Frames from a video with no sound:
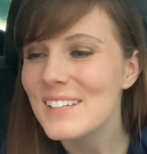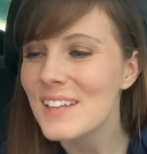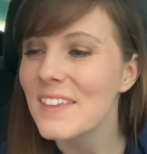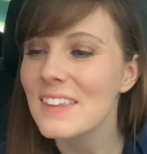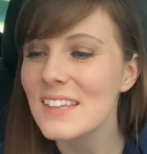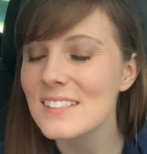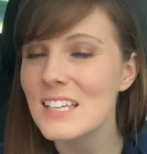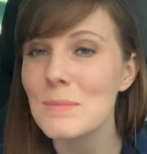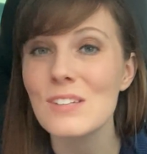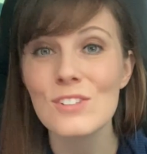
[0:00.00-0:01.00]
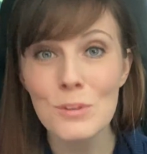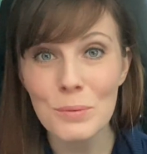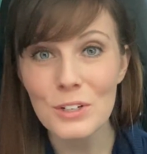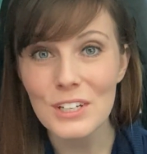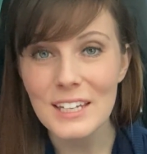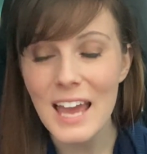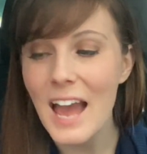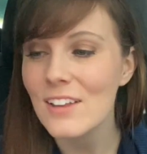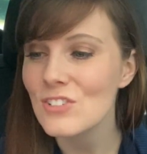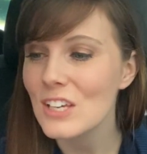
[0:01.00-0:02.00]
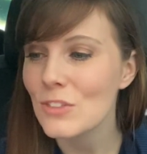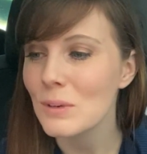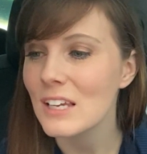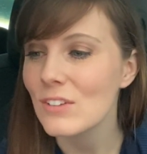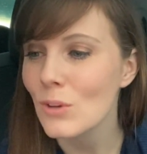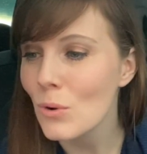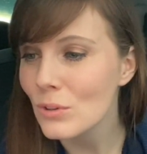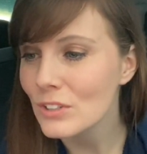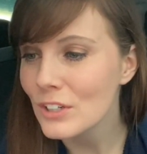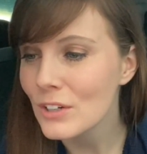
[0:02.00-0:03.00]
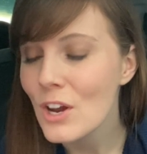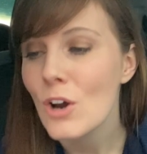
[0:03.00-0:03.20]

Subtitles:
So I think that's going to be super good as J3 gets older.